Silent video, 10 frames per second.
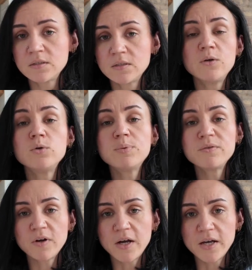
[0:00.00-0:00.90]
And it will
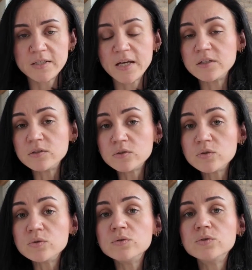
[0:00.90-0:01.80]
provide a
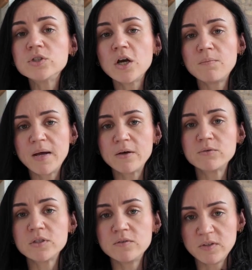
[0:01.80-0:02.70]
huge
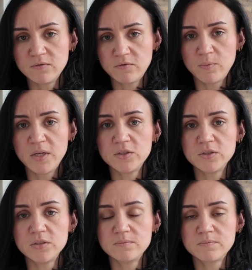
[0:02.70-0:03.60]
amount of
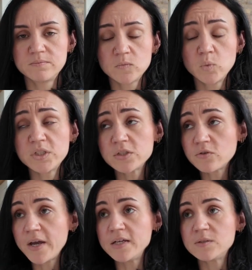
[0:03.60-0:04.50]
information, which is
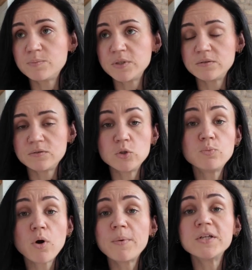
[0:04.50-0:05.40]
great, but you
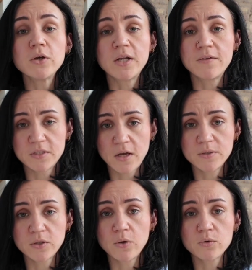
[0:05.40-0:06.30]
probably don't have the
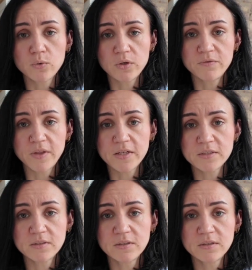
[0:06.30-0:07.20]
time to go through all of that.